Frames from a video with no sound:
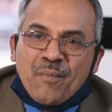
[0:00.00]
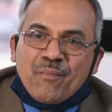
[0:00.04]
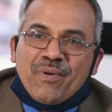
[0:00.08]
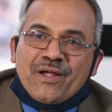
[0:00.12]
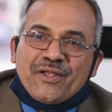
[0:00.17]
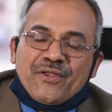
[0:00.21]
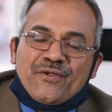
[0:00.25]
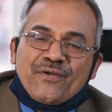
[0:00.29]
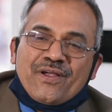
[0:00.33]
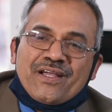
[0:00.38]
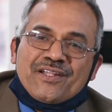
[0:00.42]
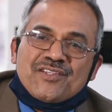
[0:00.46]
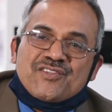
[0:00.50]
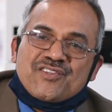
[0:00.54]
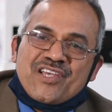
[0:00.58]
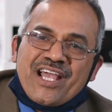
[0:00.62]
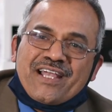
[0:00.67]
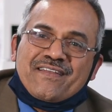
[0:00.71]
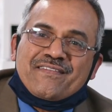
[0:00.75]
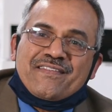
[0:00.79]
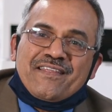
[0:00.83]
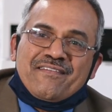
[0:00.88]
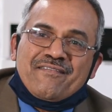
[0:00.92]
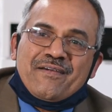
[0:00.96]
But you can
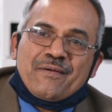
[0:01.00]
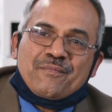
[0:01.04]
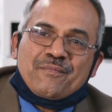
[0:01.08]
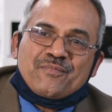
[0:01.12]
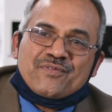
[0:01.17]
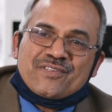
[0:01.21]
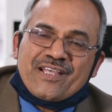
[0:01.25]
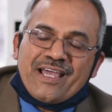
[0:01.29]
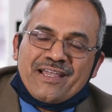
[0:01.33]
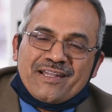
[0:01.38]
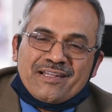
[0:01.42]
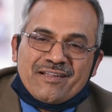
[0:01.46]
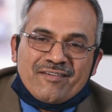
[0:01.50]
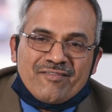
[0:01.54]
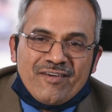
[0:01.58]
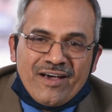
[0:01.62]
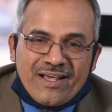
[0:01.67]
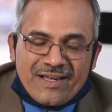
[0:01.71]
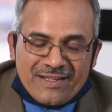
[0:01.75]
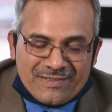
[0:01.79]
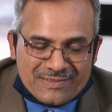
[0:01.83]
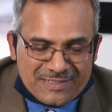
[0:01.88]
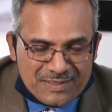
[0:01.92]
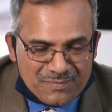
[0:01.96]
check the website of
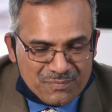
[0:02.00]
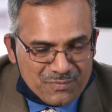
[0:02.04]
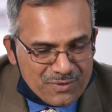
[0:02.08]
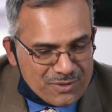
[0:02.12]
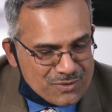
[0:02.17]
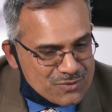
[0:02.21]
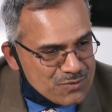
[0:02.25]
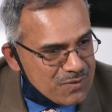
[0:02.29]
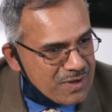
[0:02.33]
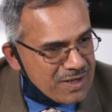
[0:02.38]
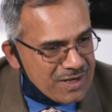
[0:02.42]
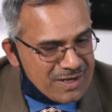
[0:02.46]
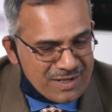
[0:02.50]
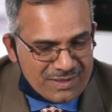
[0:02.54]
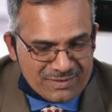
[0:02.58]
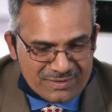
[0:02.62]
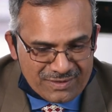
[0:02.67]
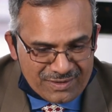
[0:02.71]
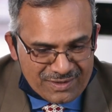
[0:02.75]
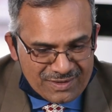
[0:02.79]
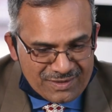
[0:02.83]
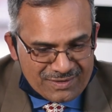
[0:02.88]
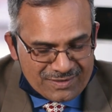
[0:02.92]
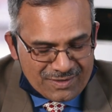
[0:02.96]
RSM Botswana.
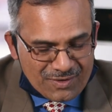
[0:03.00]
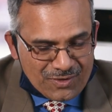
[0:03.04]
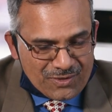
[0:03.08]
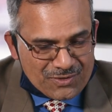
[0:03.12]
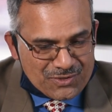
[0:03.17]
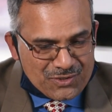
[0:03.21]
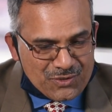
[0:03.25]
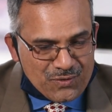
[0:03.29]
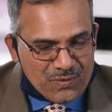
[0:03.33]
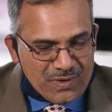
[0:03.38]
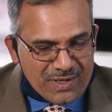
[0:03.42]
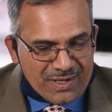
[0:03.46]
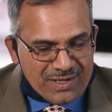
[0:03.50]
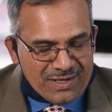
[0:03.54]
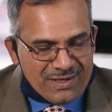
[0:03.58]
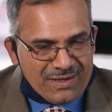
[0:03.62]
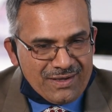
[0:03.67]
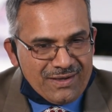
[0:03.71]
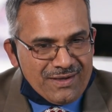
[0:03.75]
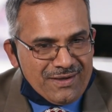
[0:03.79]
There is also a